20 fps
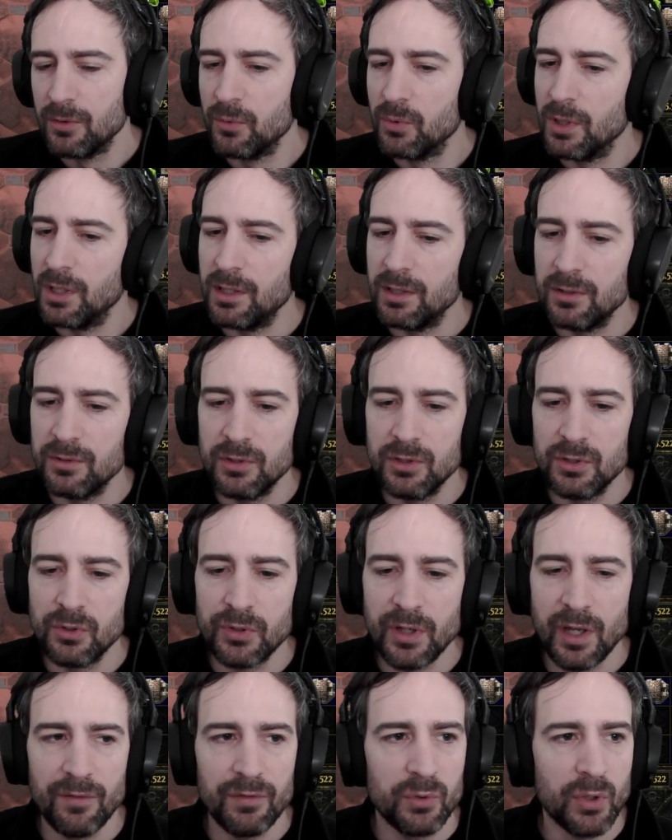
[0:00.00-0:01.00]
Well, you
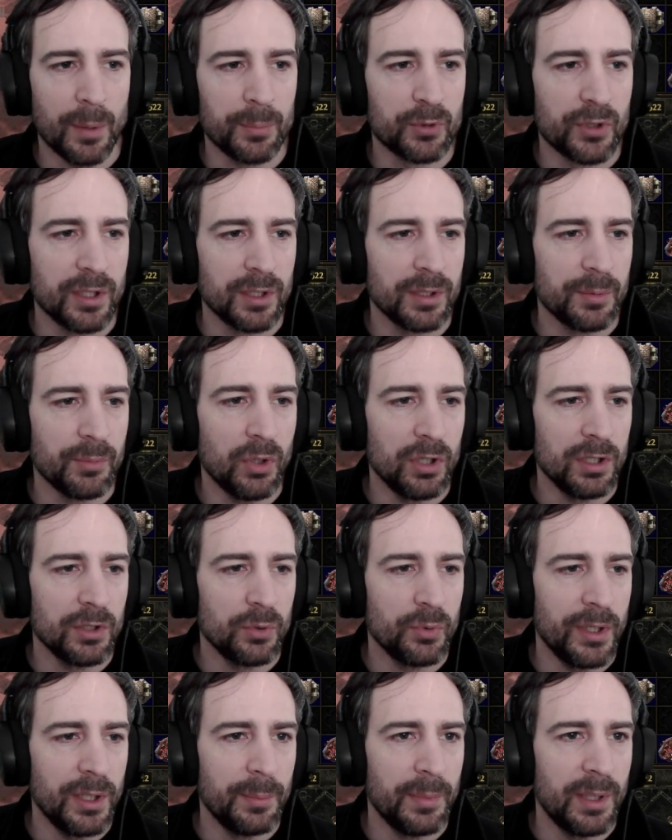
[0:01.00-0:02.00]
don't have to upgrade them all the
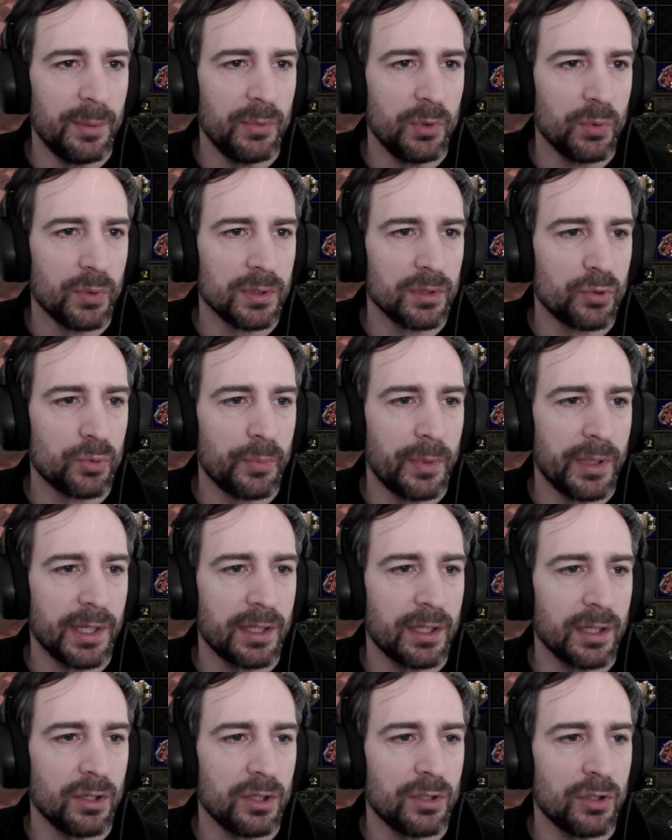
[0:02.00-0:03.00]
way. Maybe you want to
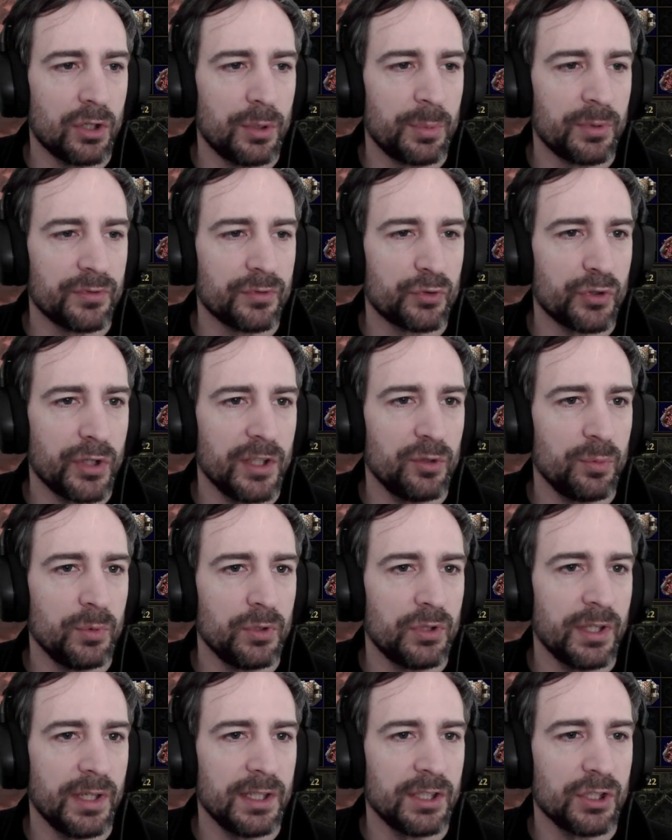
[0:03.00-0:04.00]
make Orb of
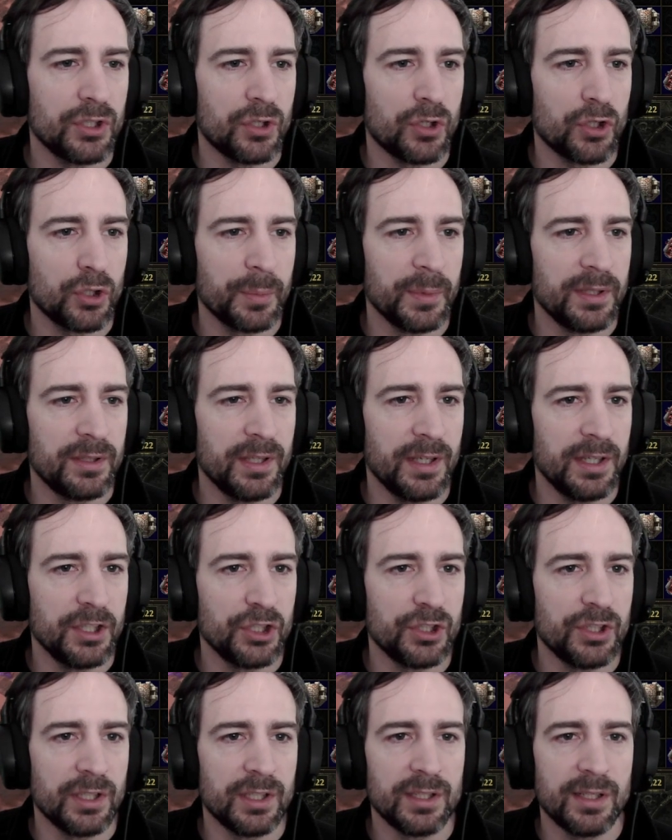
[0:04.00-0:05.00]
Transmutation,
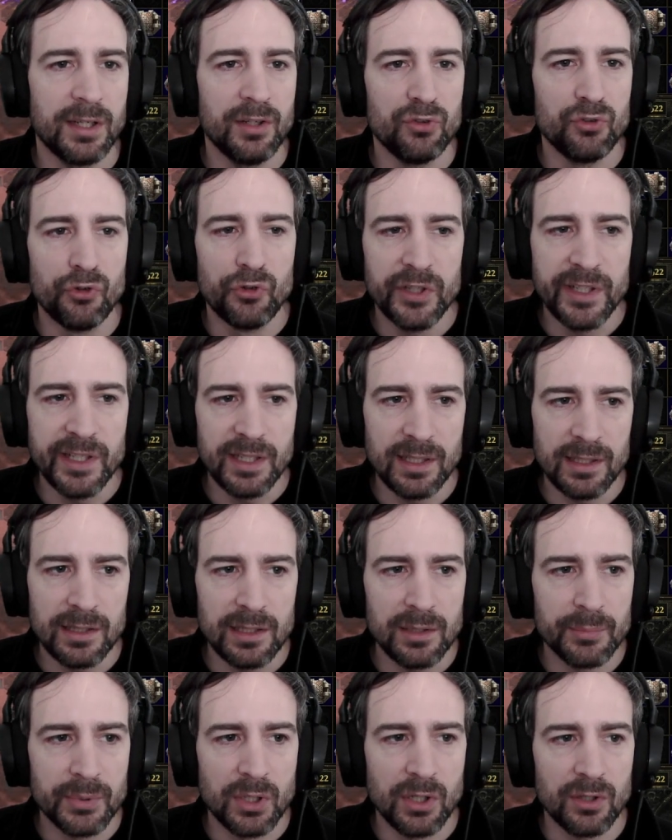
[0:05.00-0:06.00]
Augmentation, and then Regal,
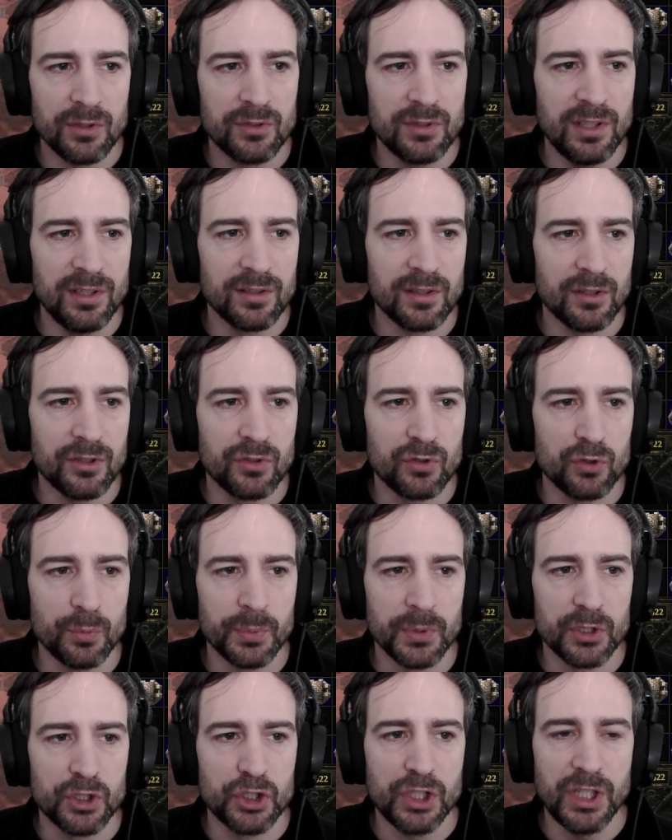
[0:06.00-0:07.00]
because these are
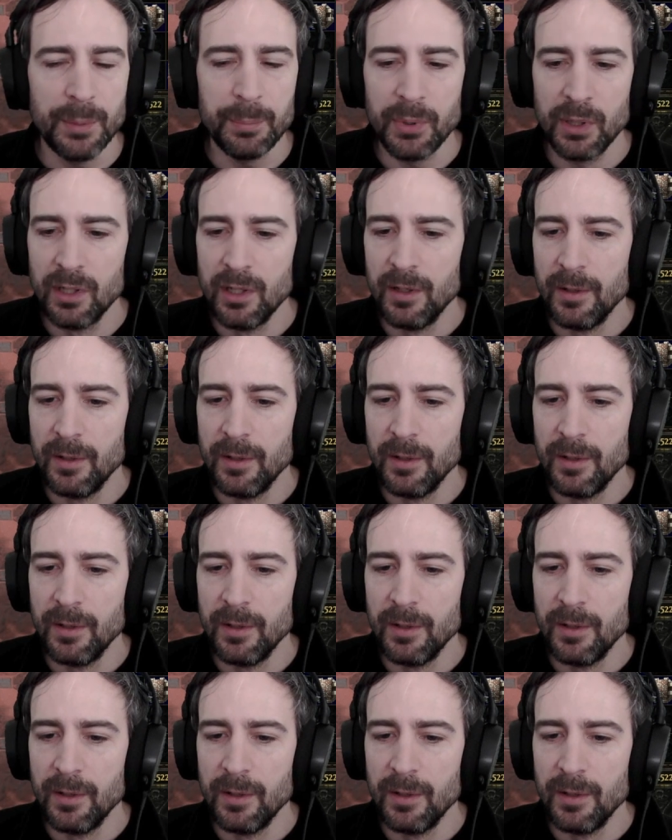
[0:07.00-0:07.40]
super cheap.